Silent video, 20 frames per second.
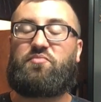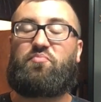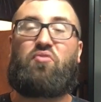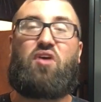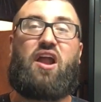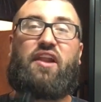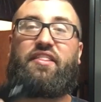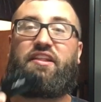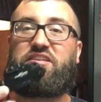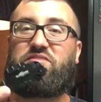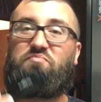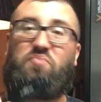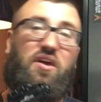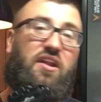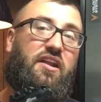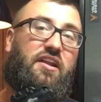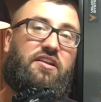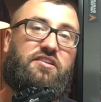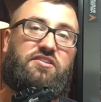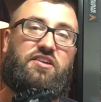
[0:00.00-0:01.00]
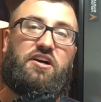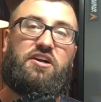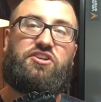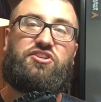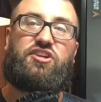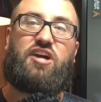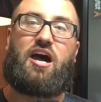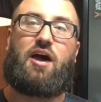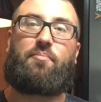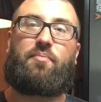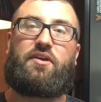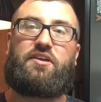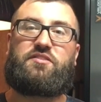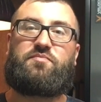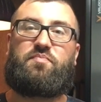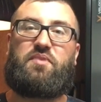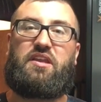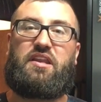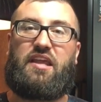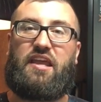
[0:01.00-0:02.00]
a product that's been in his gun shop,
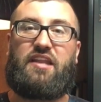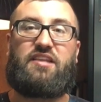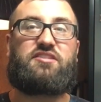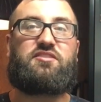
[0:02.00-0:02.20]
has been